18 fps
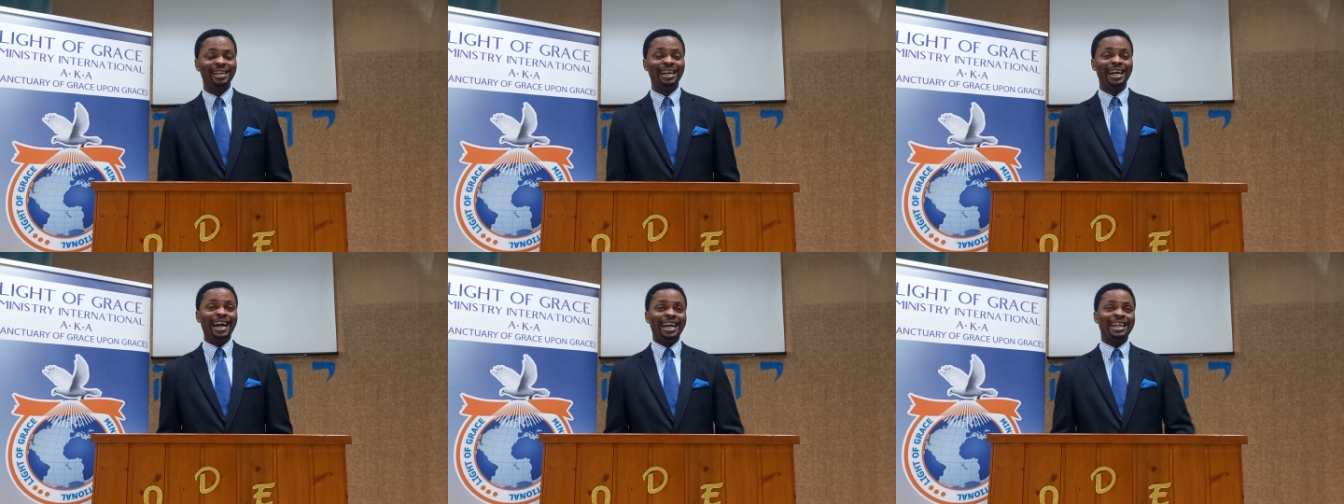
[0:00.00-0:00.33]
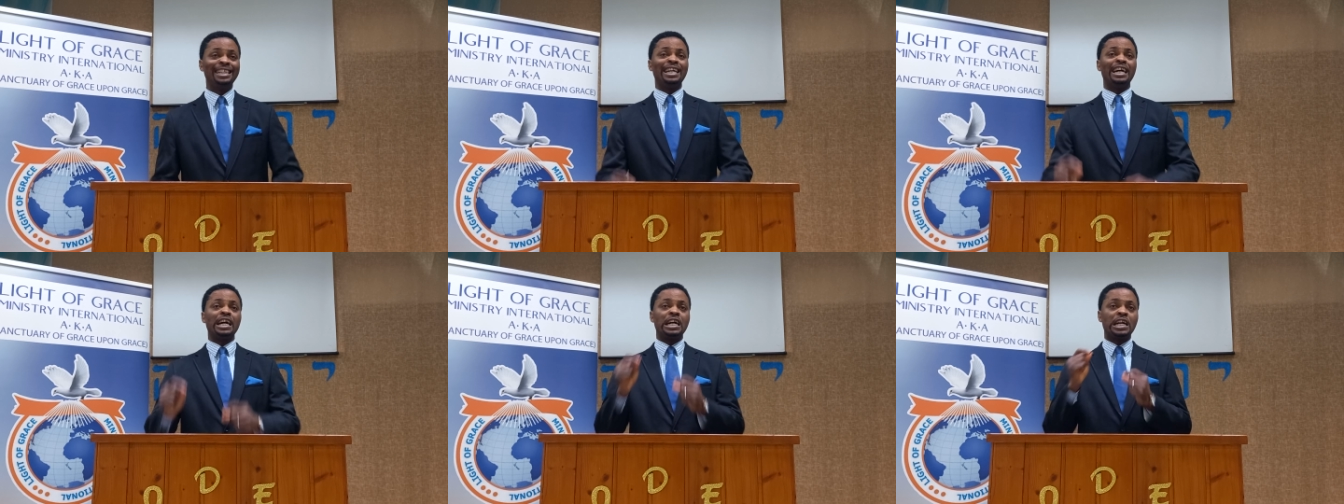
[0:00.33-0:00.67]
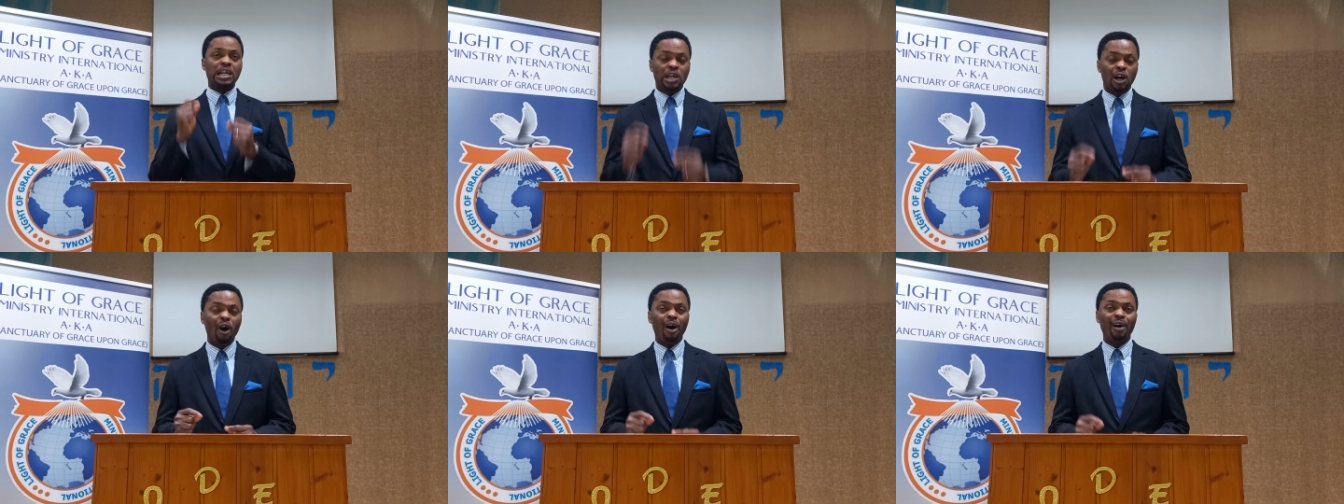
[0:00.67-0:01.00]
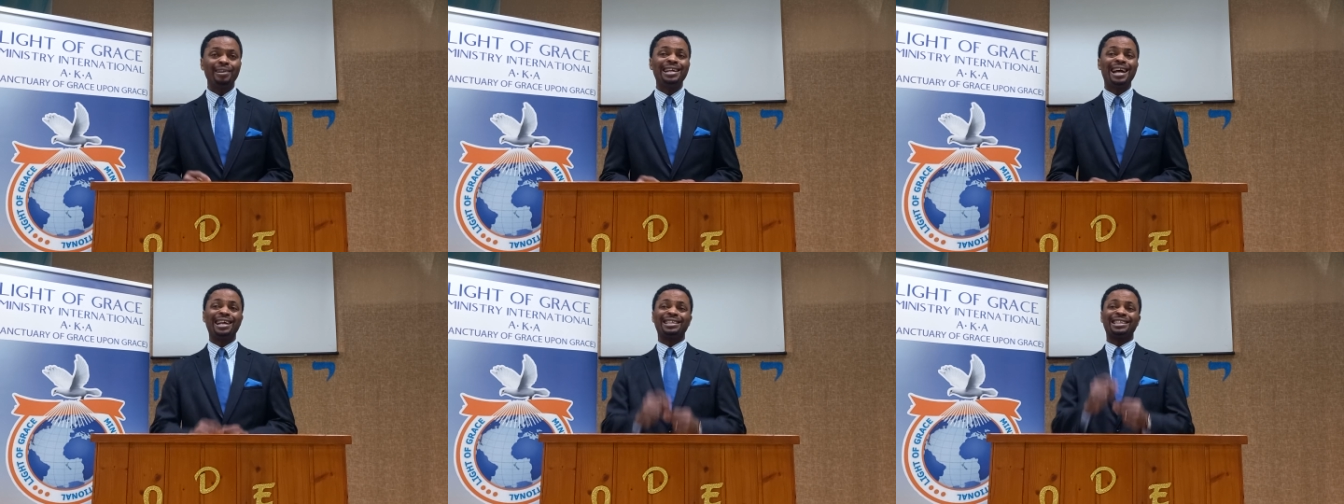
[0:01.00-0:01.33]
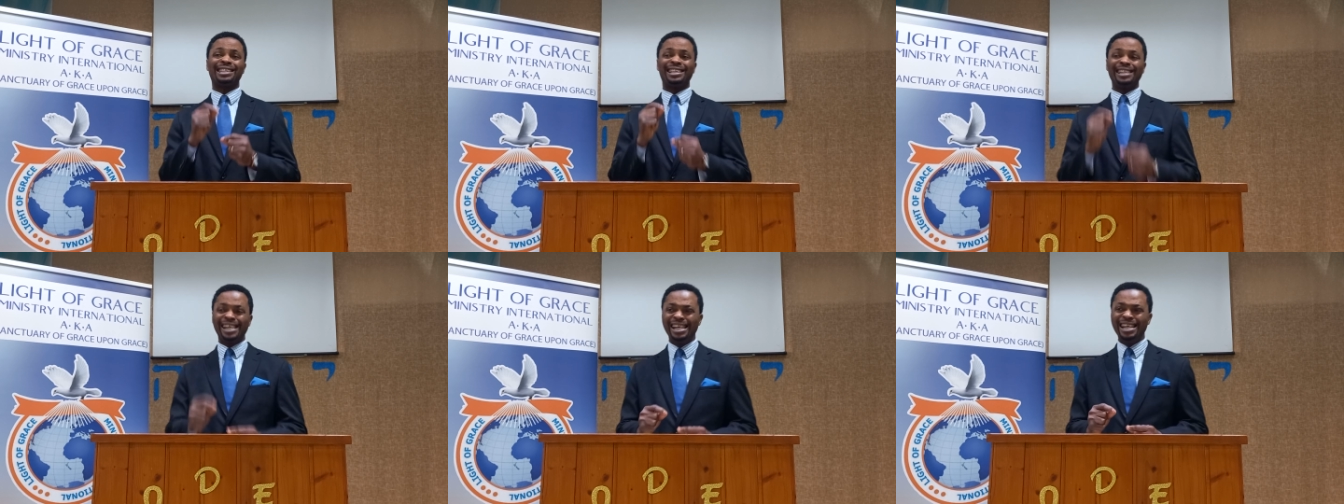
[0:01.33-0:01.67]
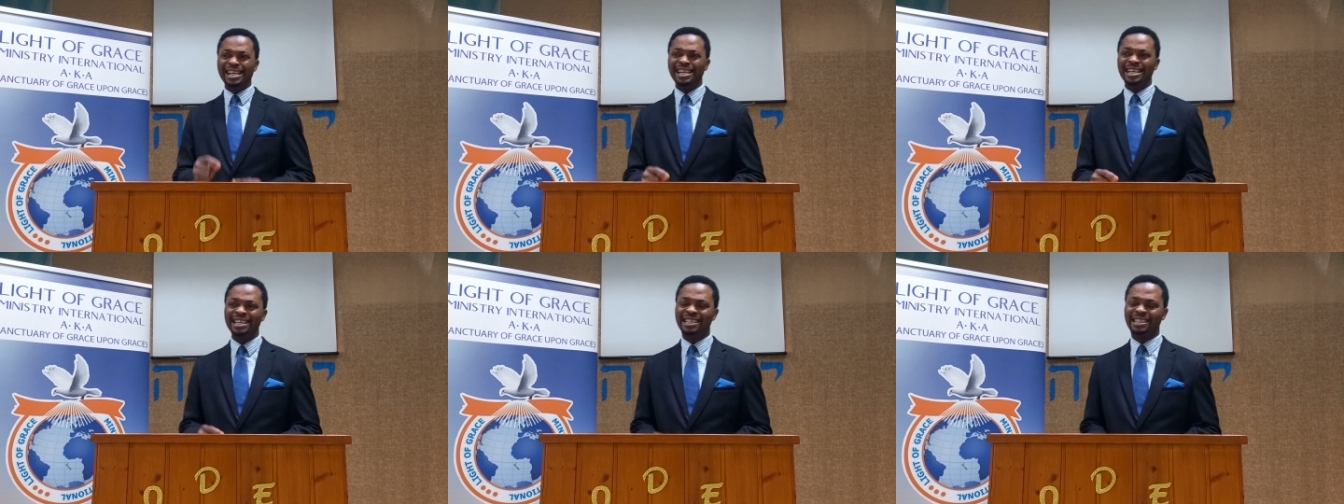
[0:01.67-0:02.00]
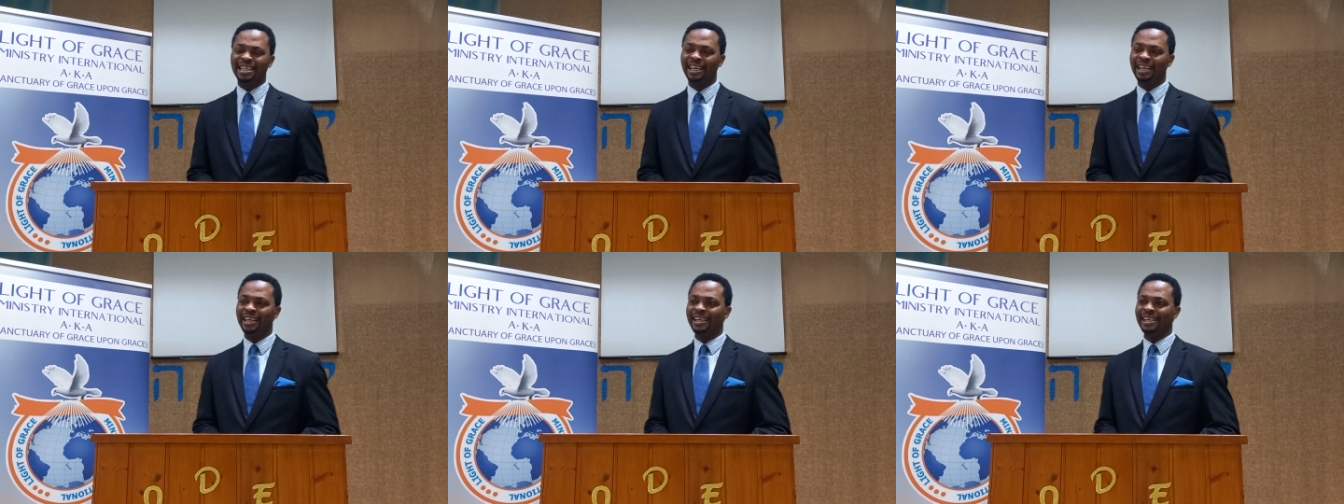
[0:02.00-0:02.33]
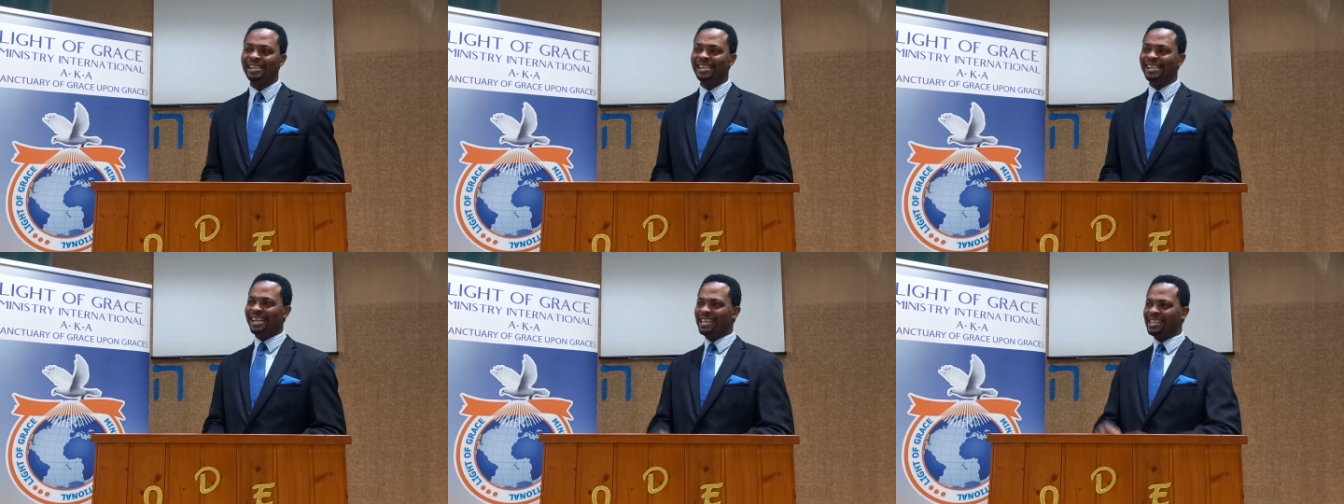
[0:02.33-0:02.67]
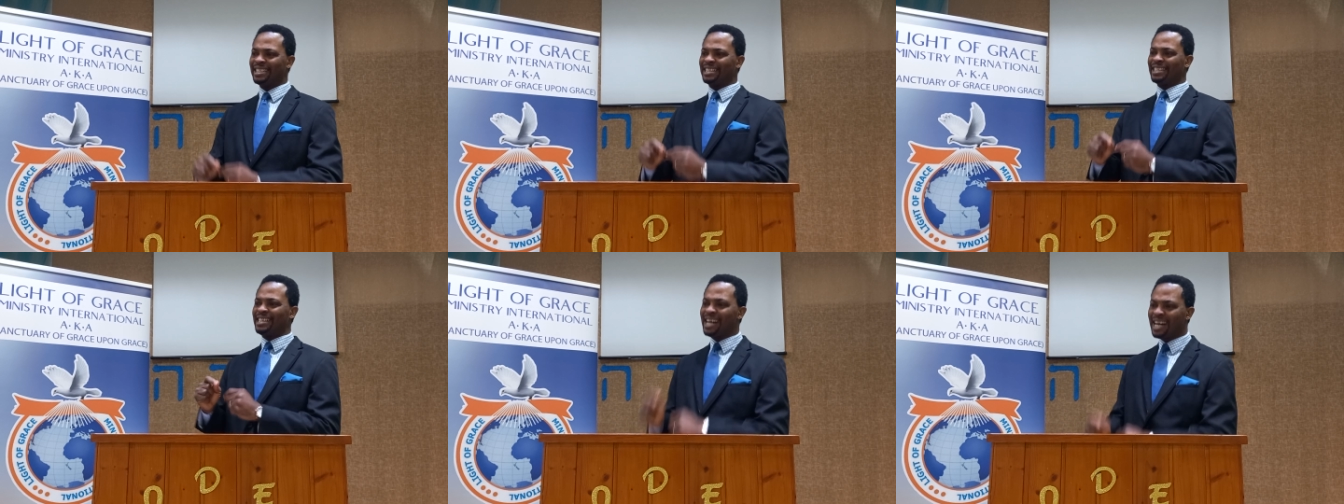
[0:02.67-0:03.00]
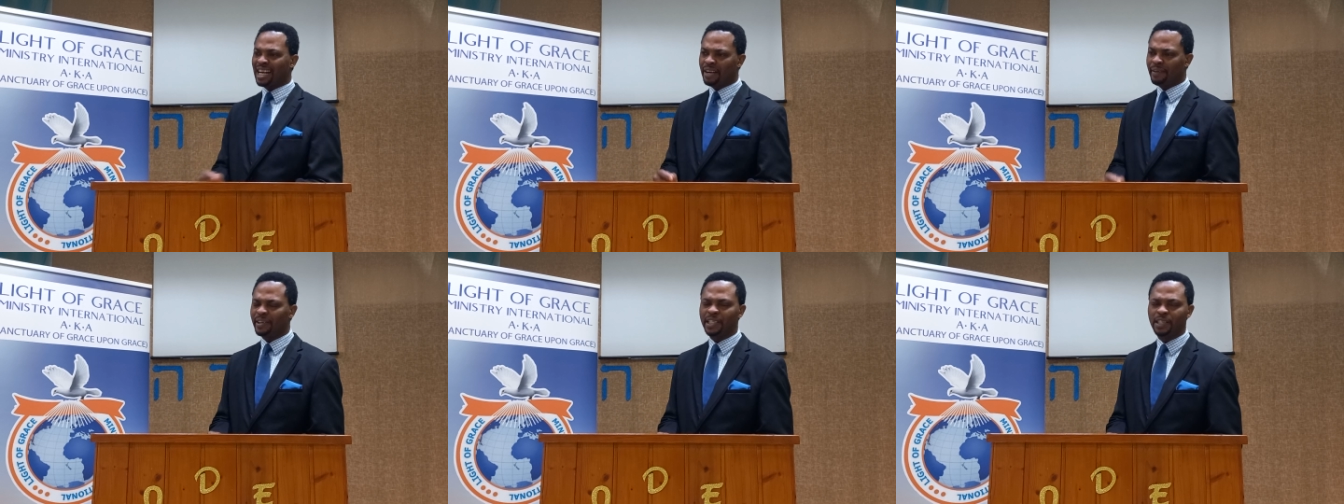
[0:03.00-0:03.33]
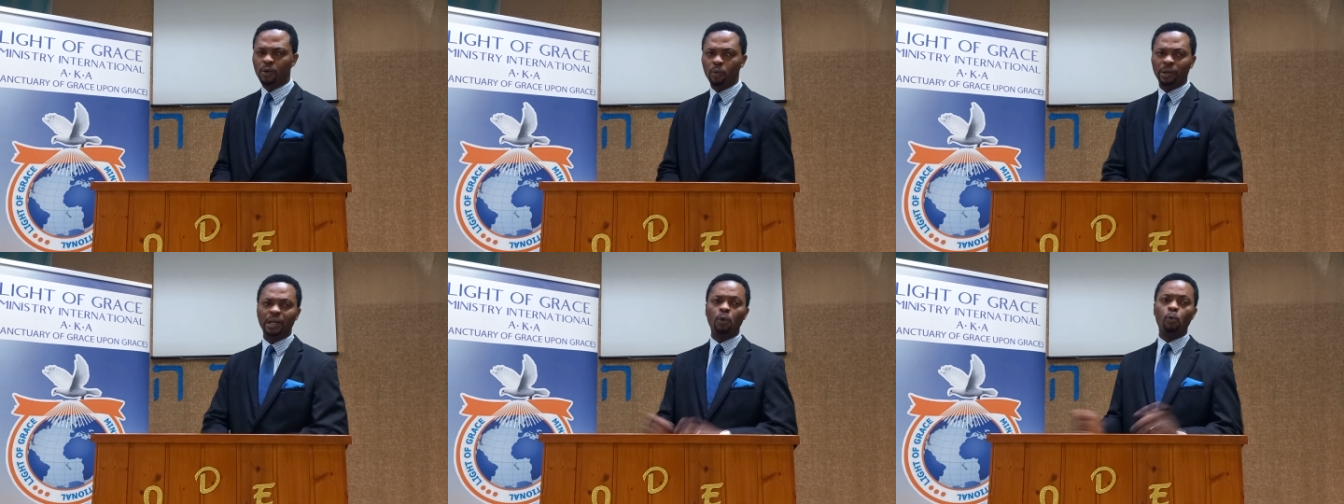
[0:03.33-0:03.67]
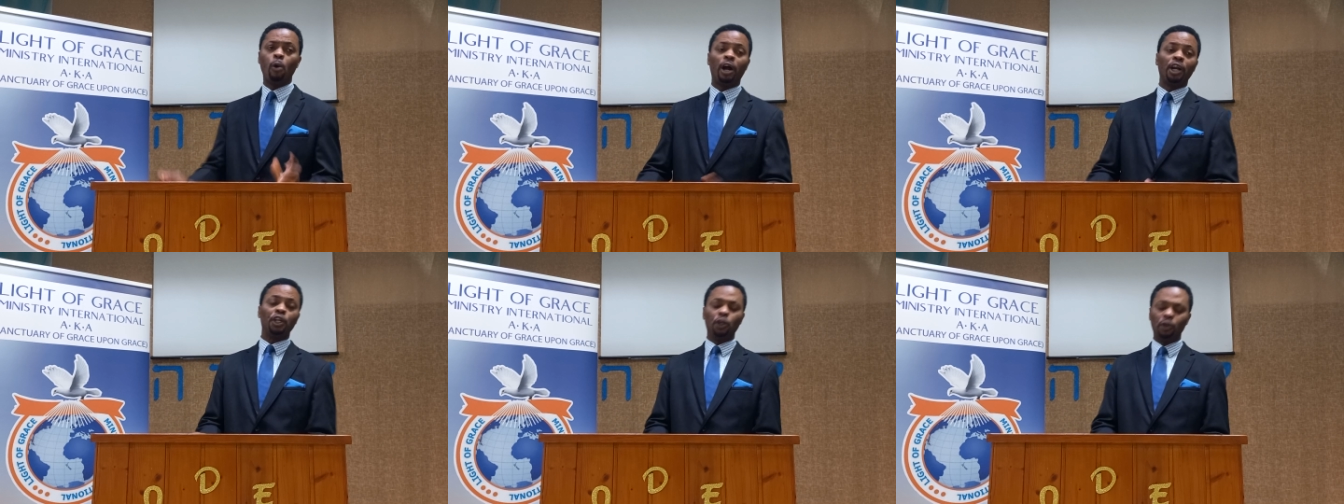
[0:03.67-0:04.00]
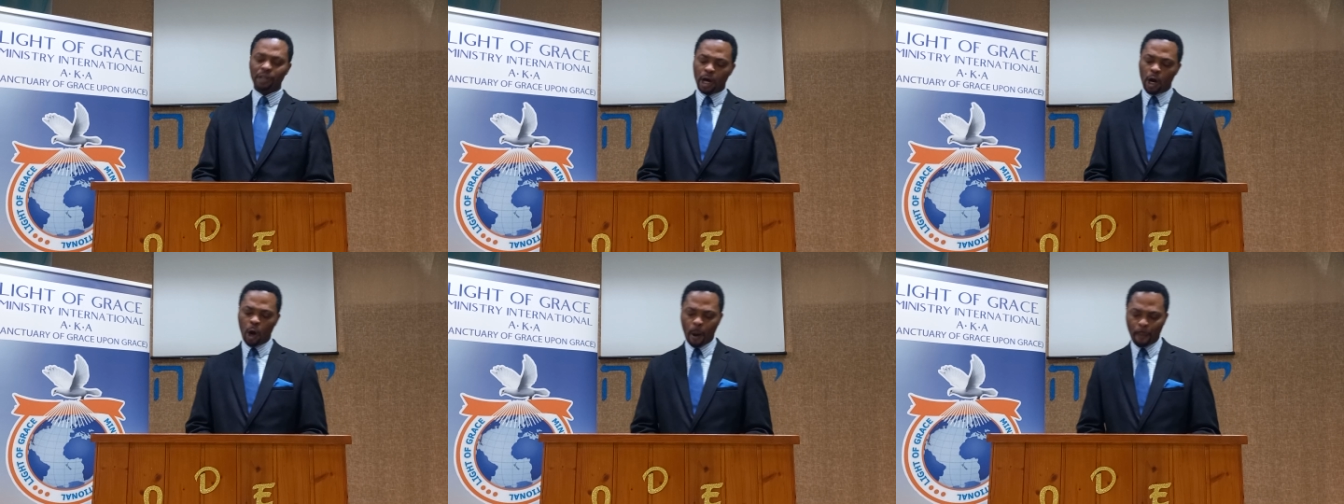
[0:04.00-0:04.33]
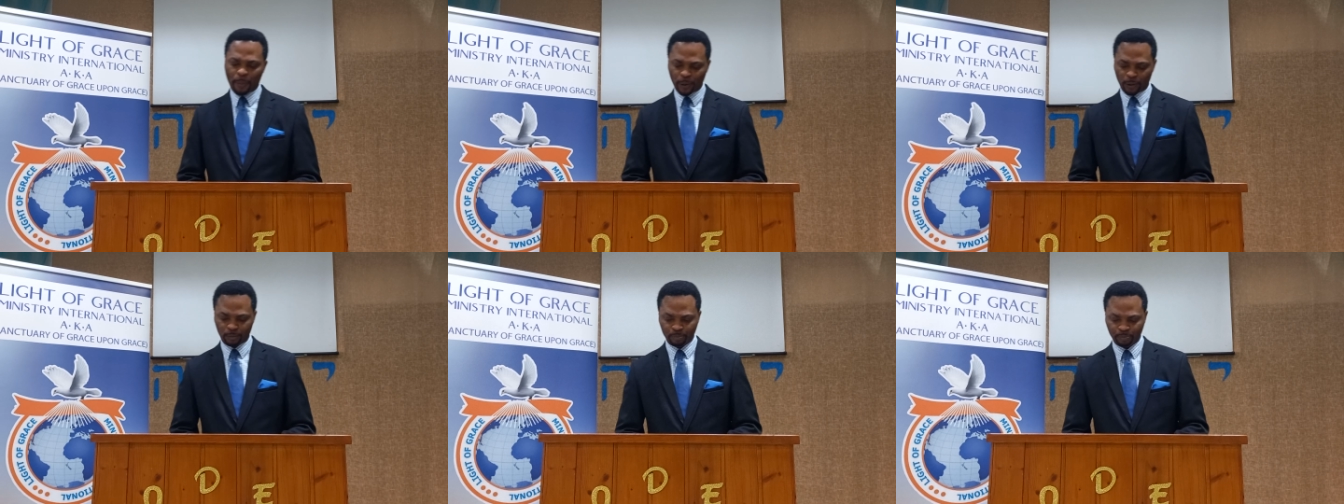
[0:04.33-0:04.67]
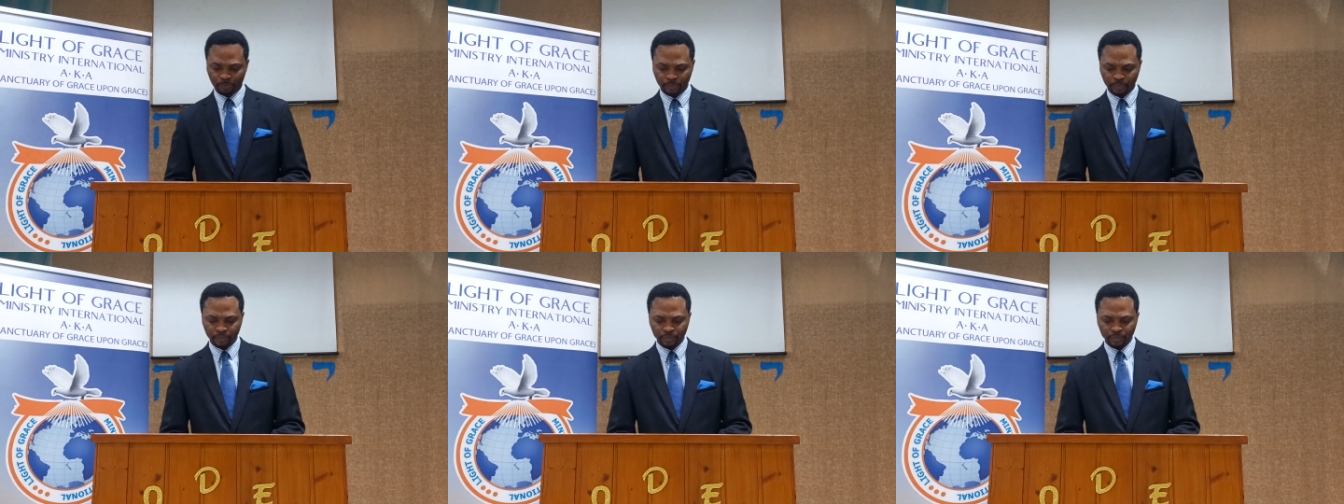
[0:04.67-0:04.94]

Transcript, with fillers: and the God that sees in secret will reward you the open.